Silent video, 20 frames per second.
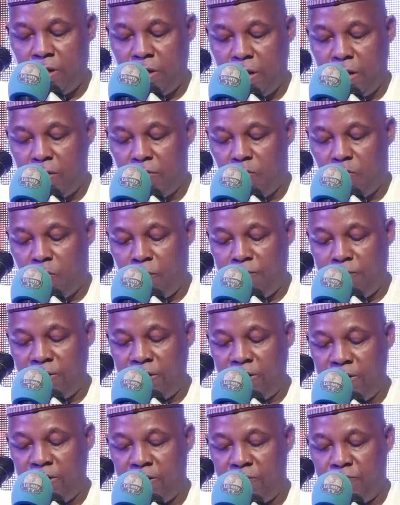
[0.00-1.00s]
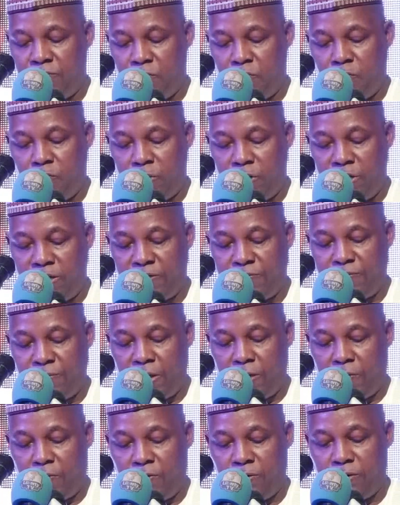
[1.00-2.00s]
and hope that this book will
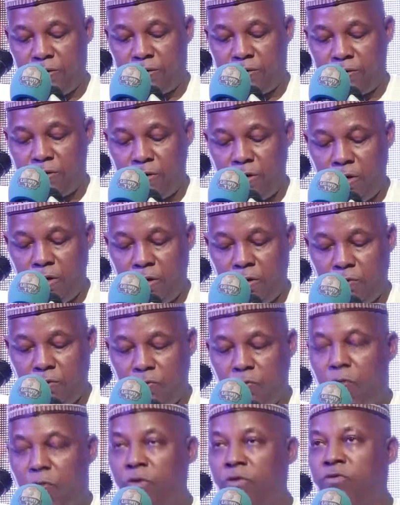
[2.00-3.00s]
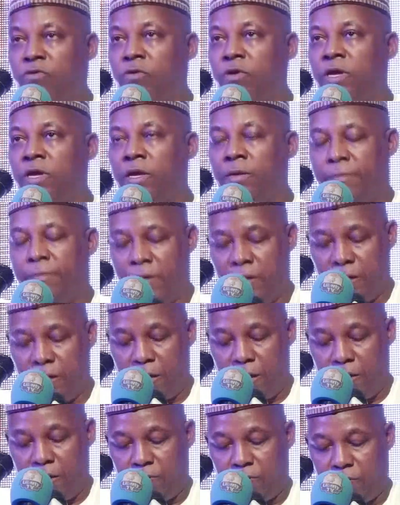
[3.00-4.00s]
inspire others to also give an
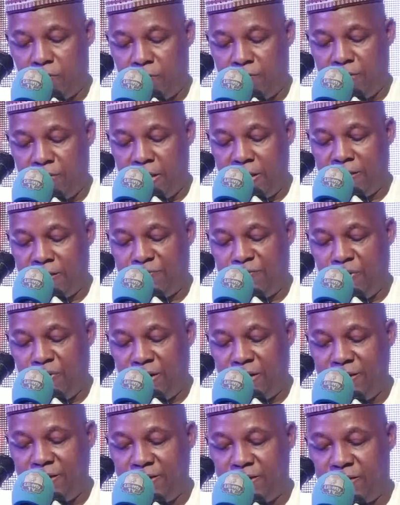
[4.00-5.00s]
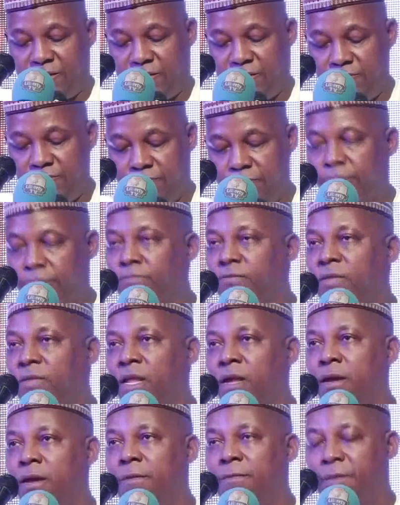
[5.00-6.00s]
account of their experiences,
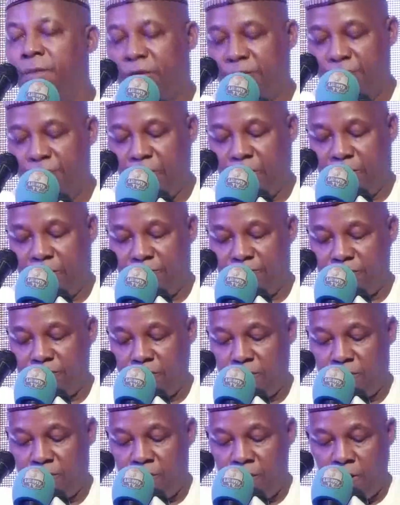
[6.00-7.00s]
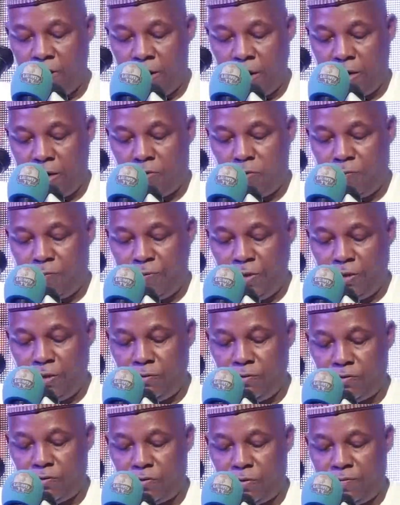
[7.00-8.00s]
perspectives, and
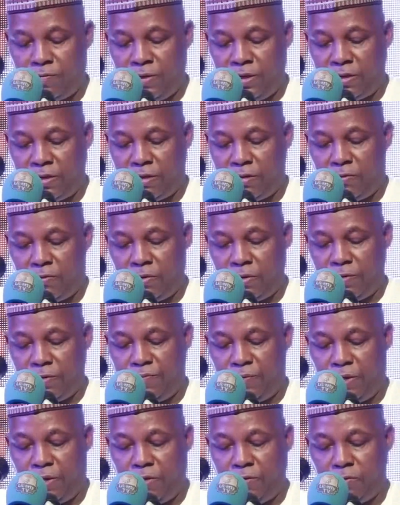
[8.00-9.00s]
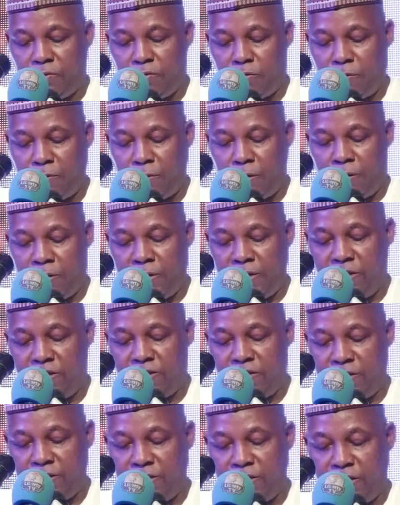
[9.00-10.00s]
opinions of these and other periods of our
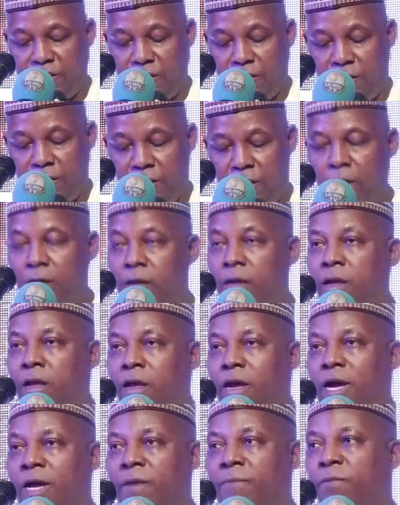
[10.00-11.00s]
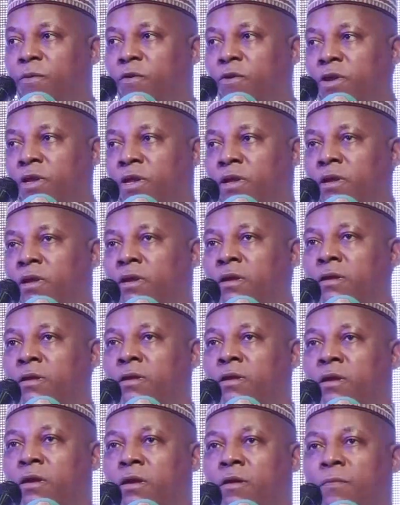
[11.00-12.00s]
nation's still unfolding
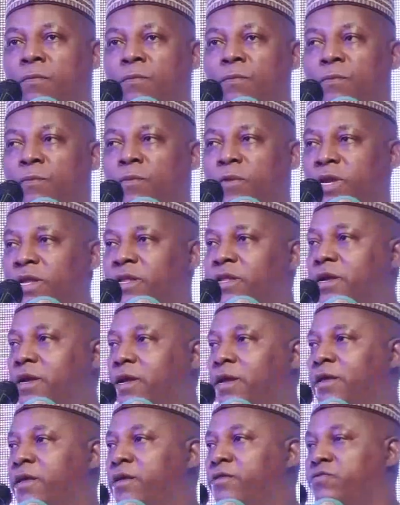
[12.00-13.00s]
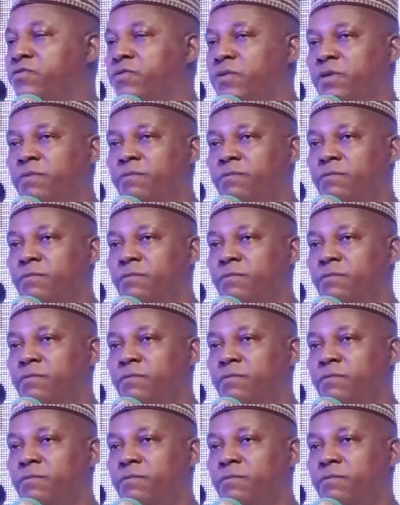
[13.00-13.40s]
political history.